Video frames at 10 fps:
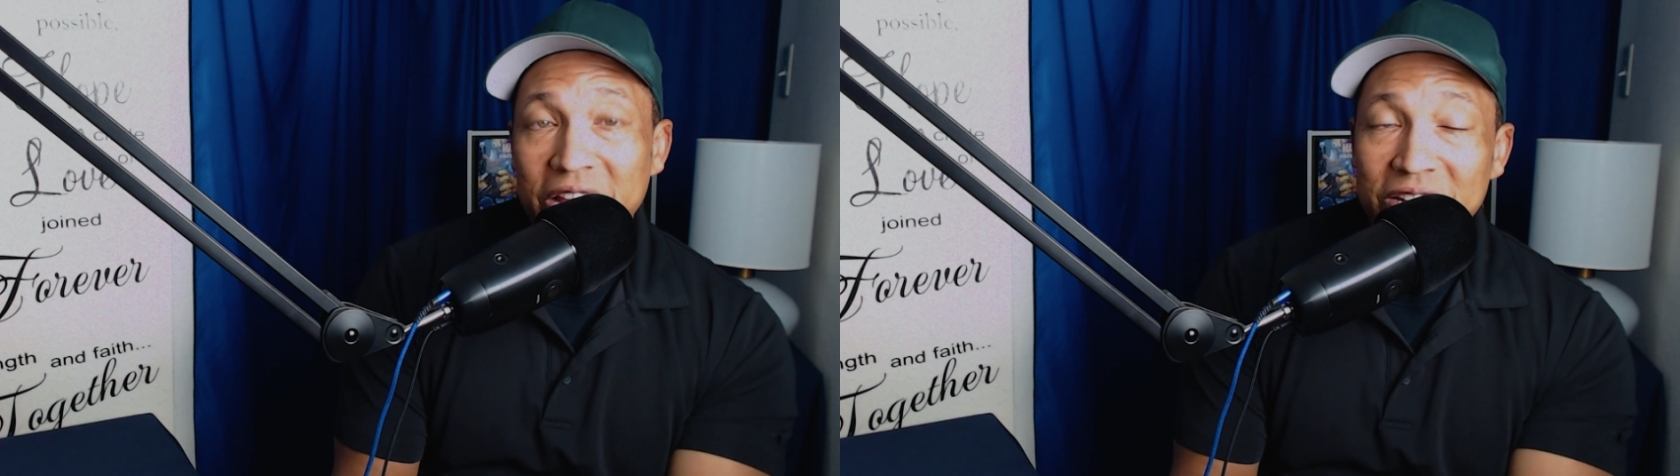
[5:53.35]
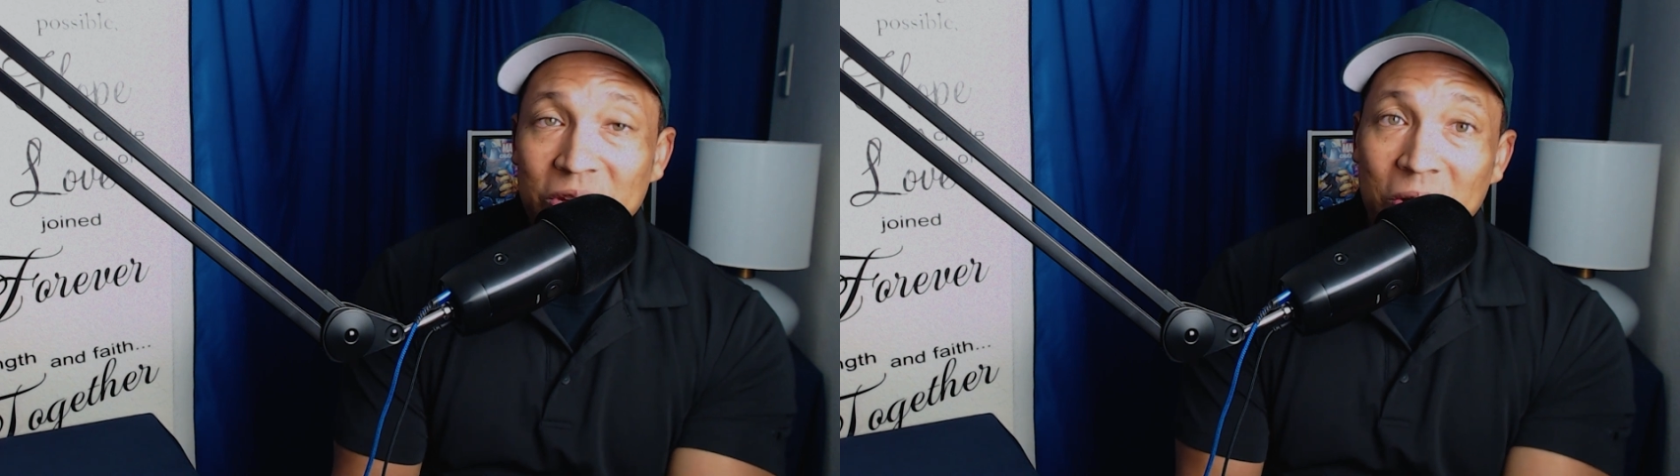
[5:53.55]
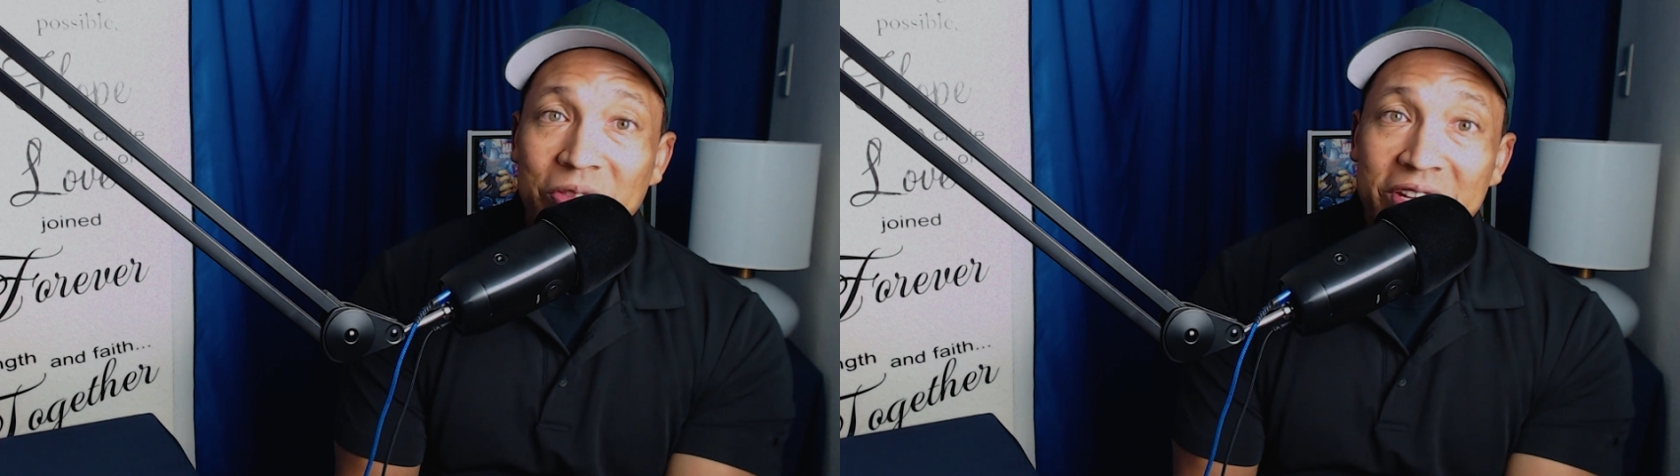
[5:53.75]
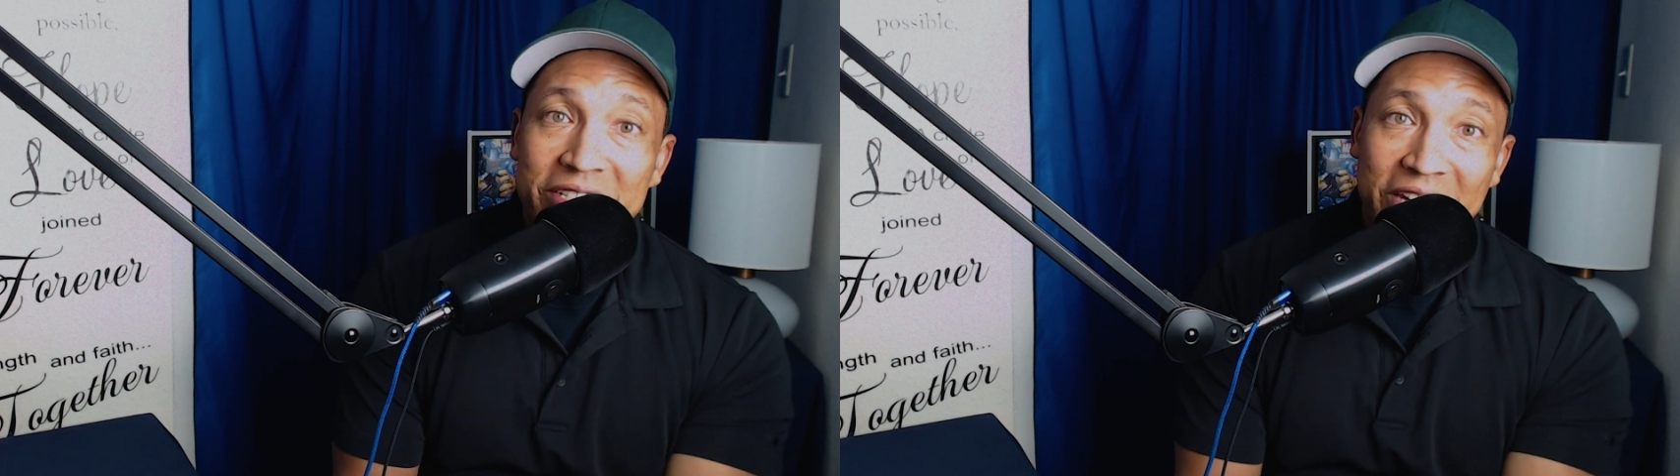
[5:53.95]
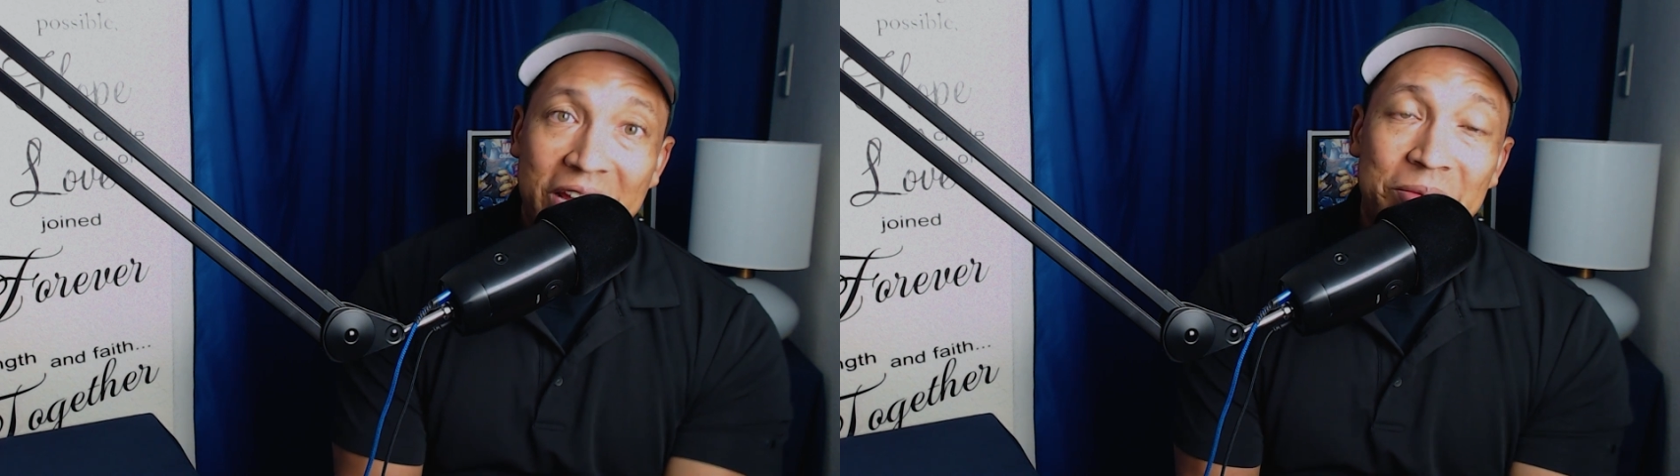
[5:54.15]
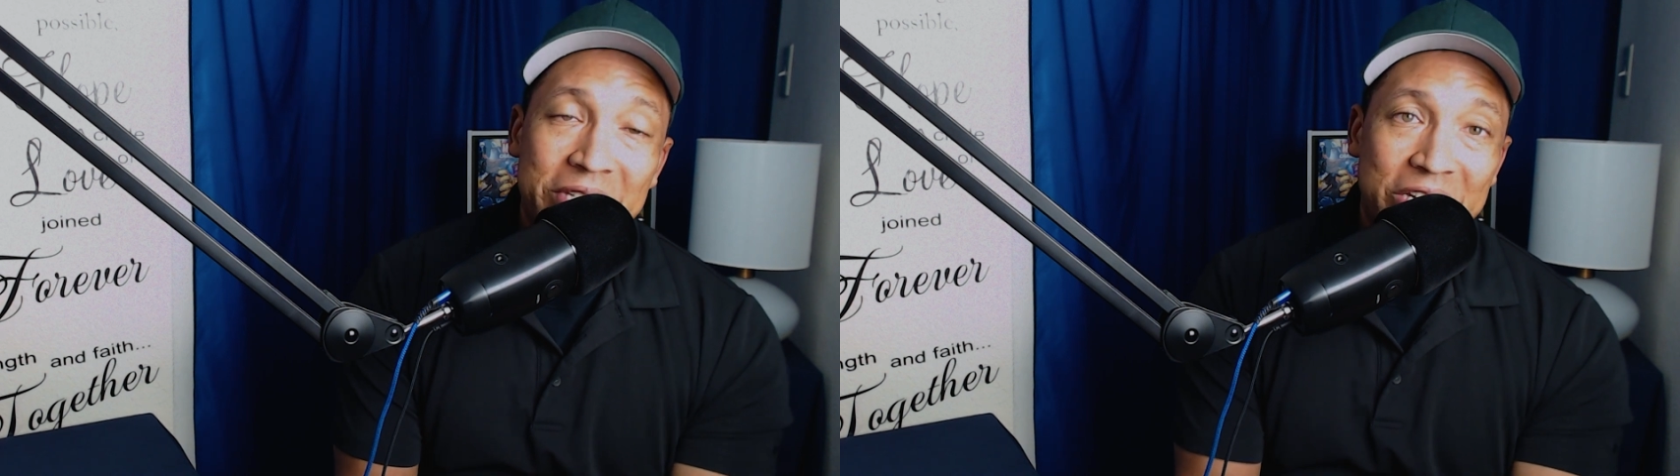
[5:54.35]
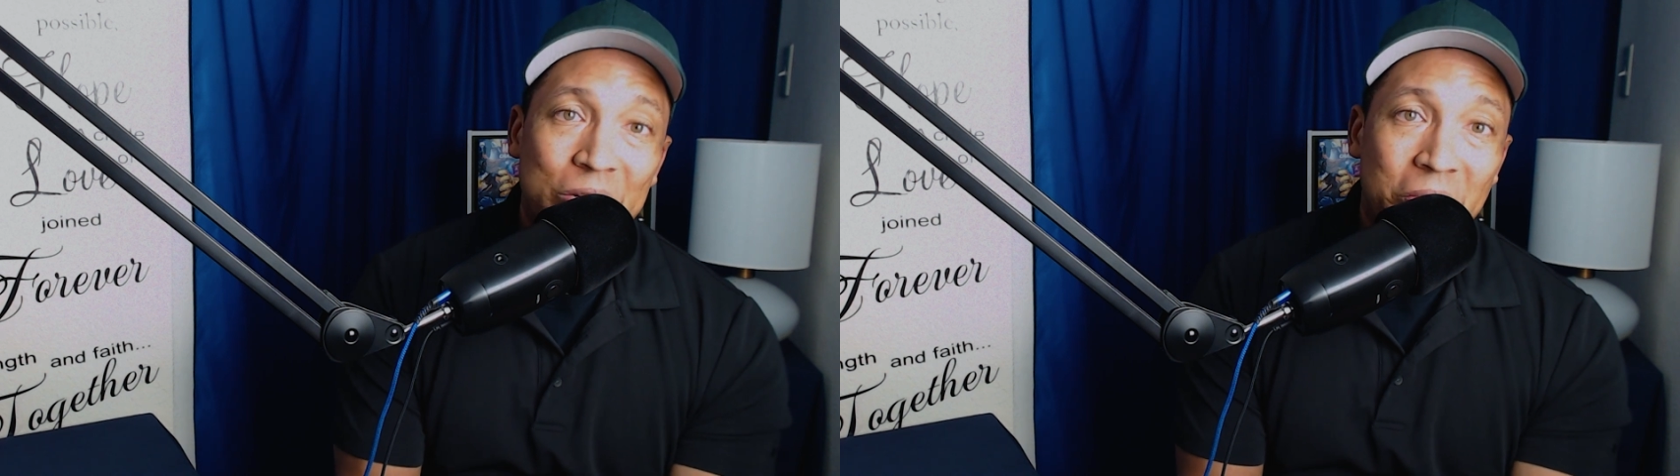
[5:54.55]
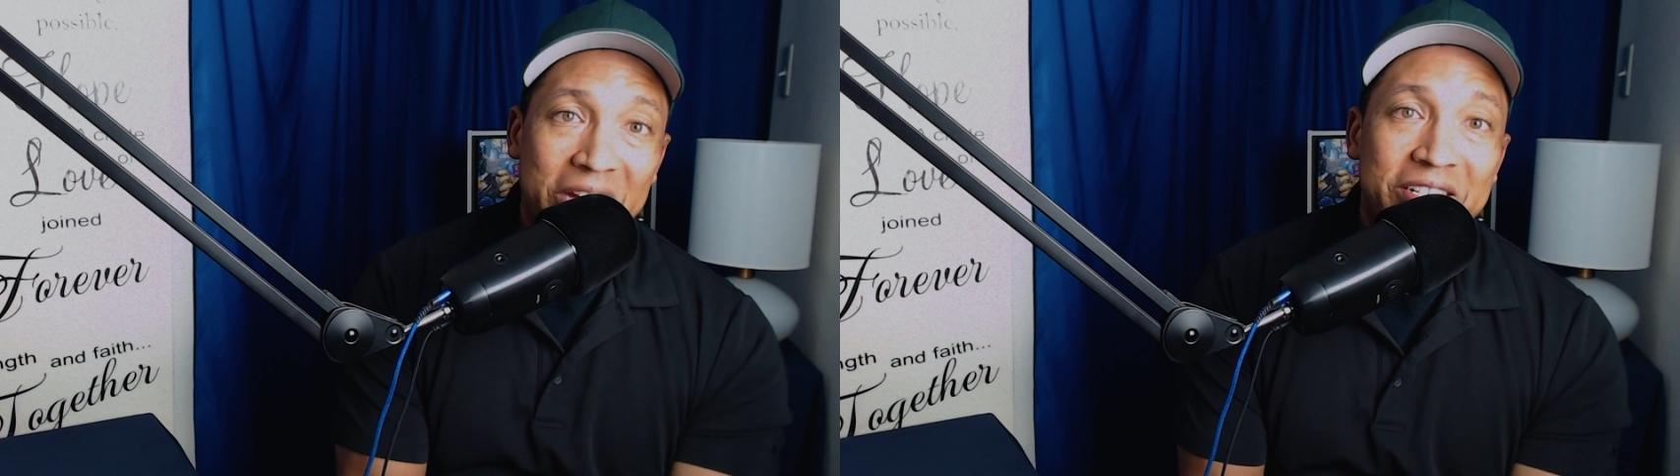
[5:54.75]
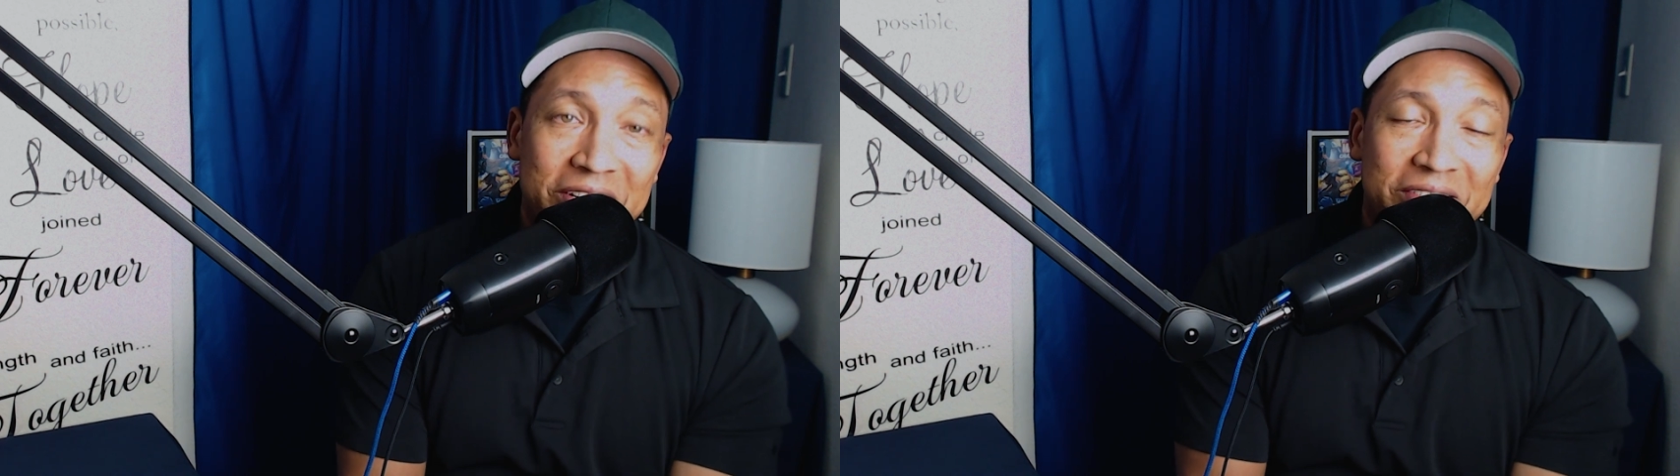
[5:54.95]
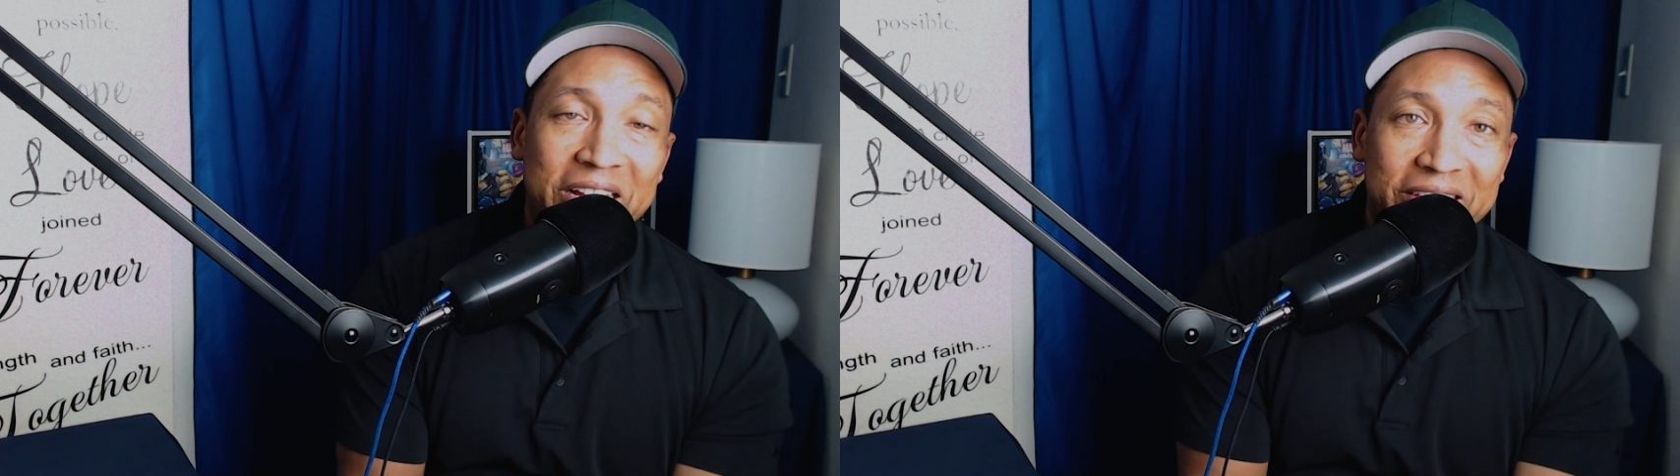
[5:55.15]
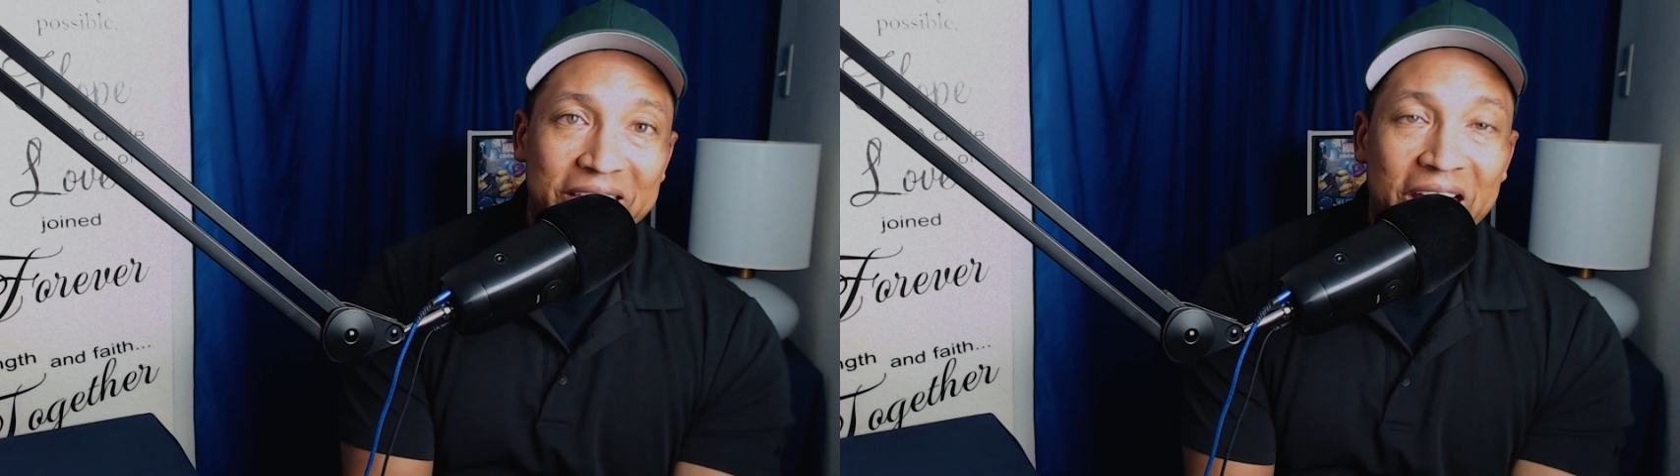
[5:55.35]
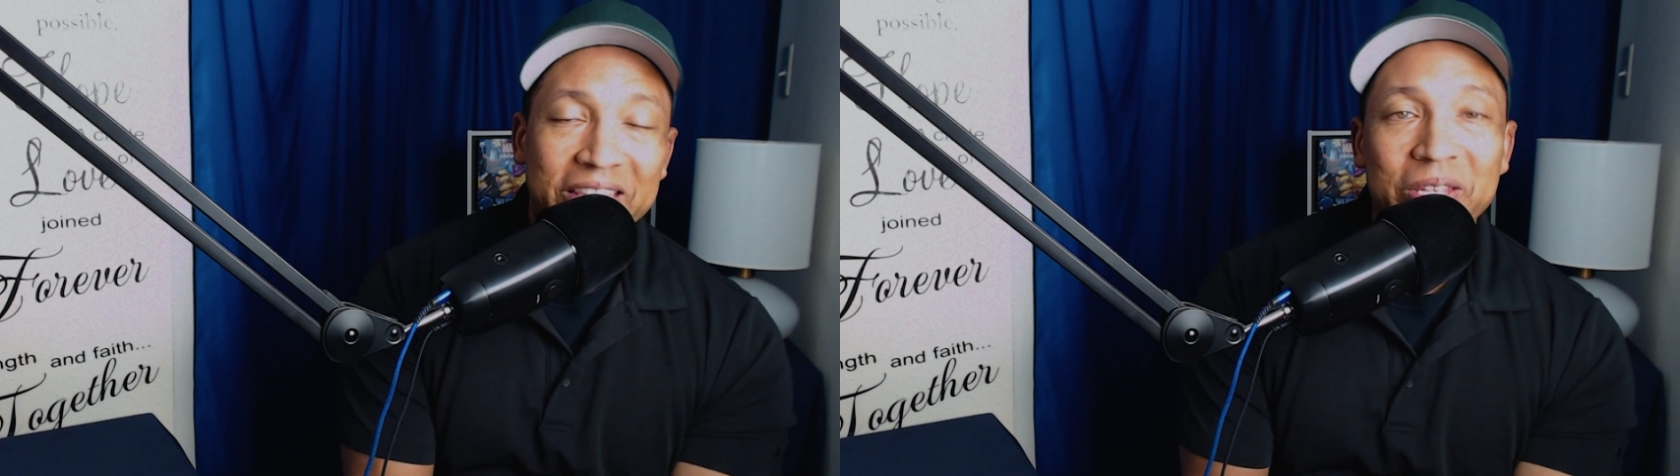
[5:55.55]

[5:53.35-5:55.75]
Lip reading: and you're in the same situation like that,